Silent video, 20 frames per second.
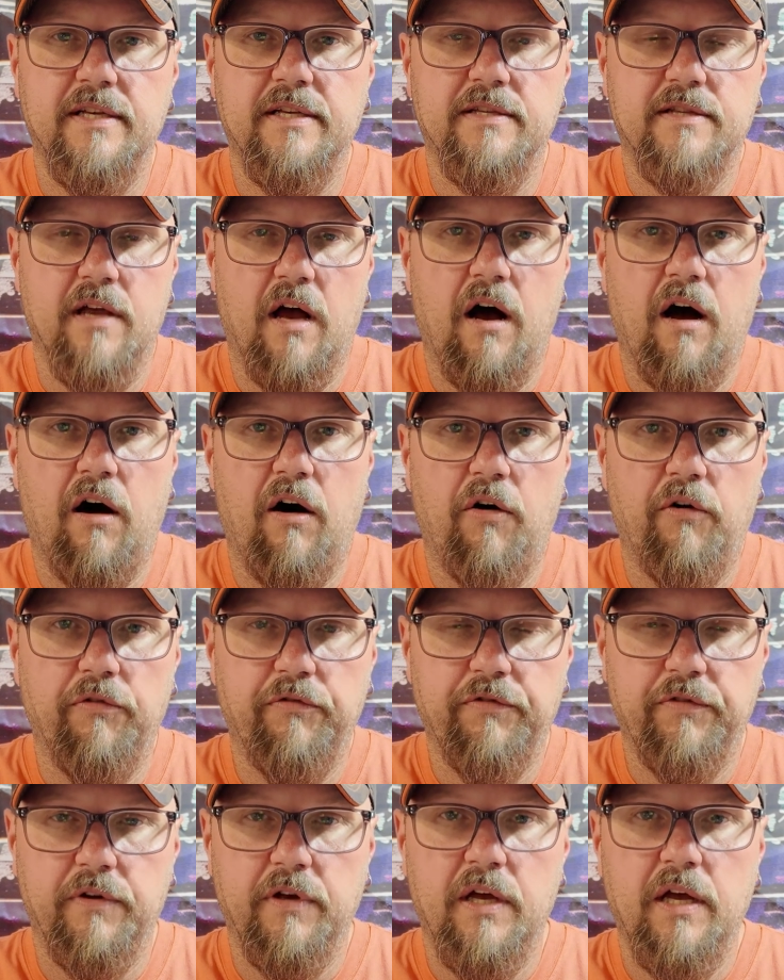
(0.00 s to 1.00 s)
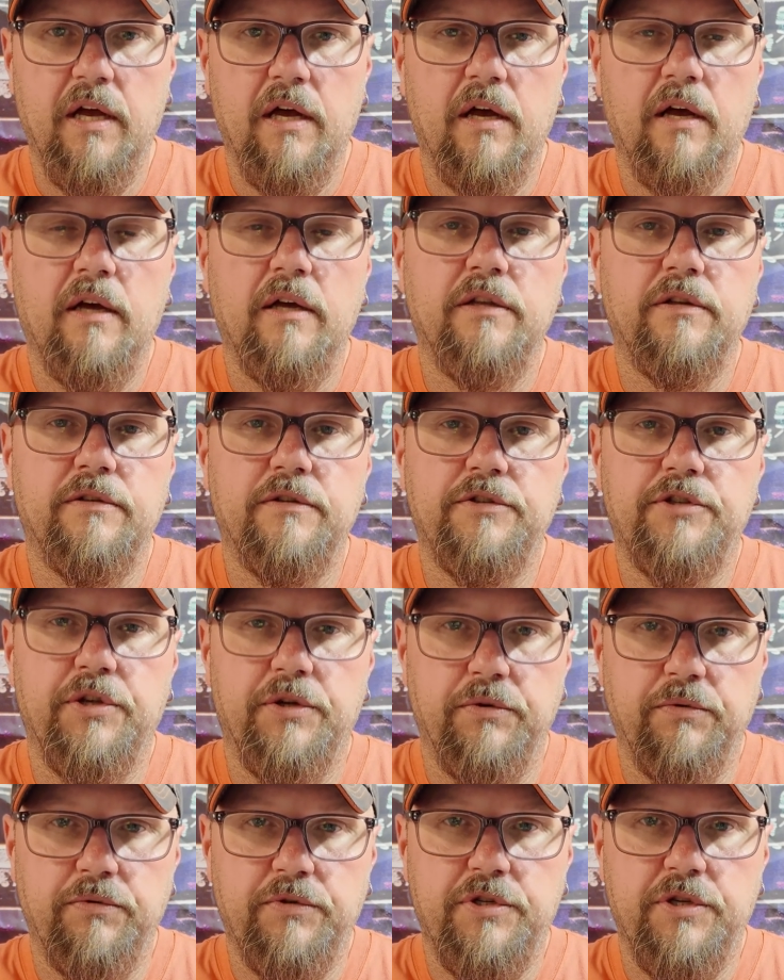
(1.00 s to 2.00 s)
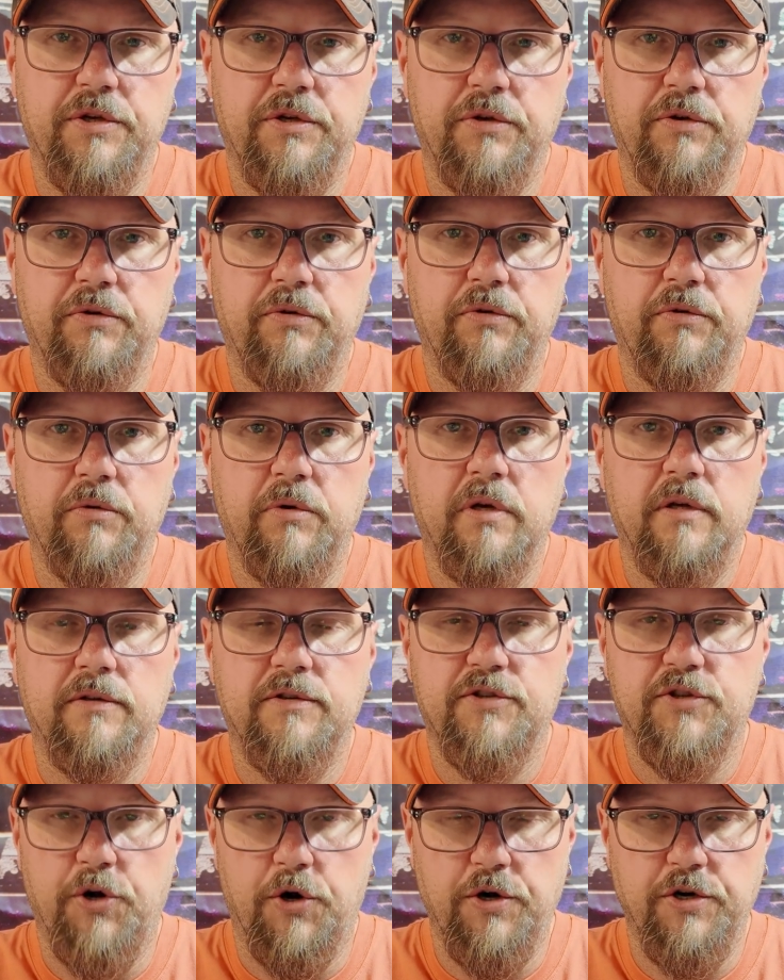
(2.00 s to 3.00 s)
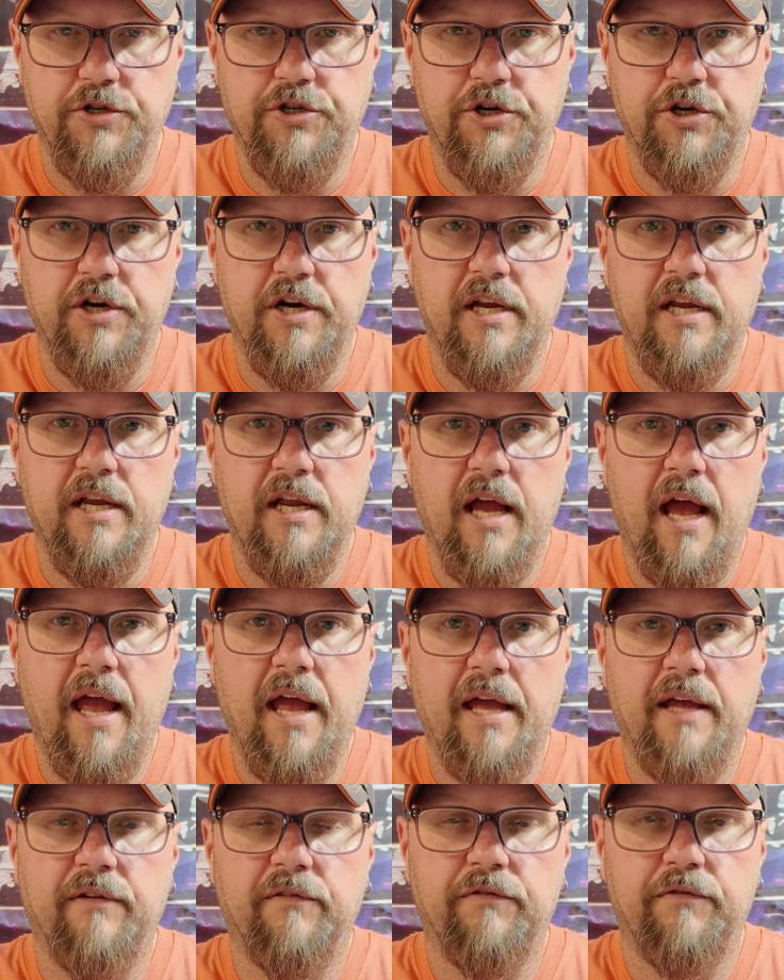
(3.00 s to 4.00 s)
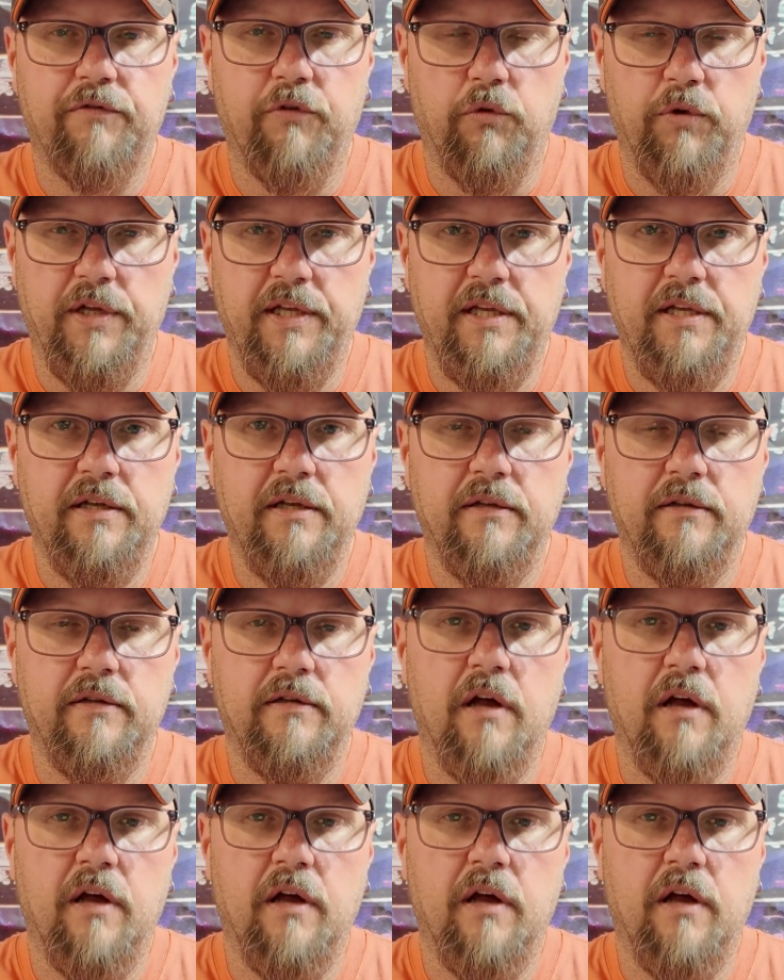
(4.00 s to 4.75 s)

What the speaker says: is off due to surgery and fully